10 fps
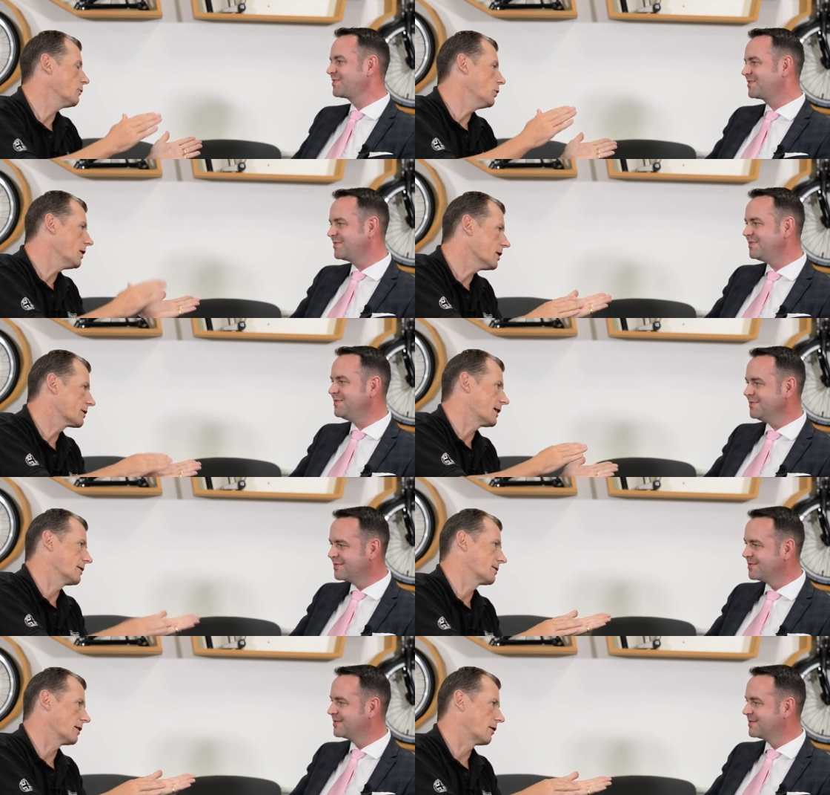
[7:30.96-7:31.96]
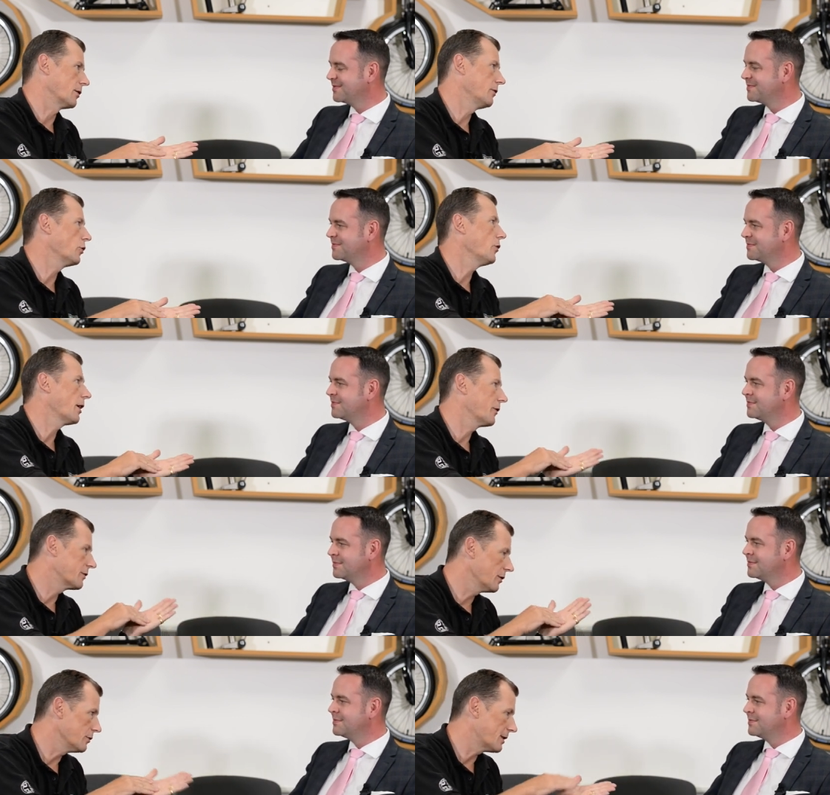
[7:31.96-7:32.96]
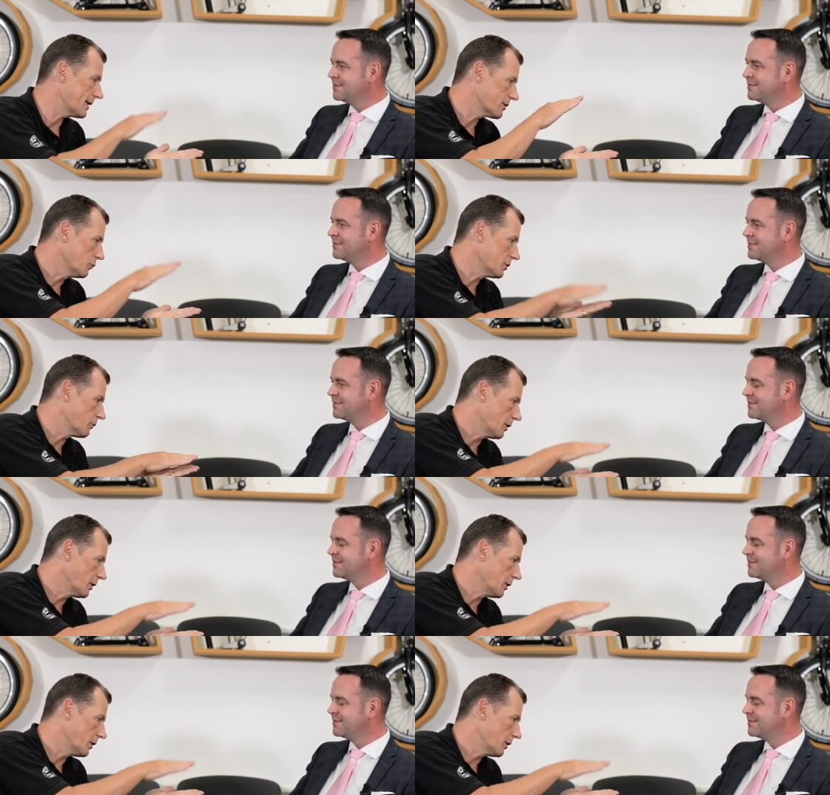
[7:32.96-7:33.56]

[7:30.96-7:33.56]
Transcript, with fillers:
Speaker 1: the worst case scenario, you've got nothing to lose. That's always the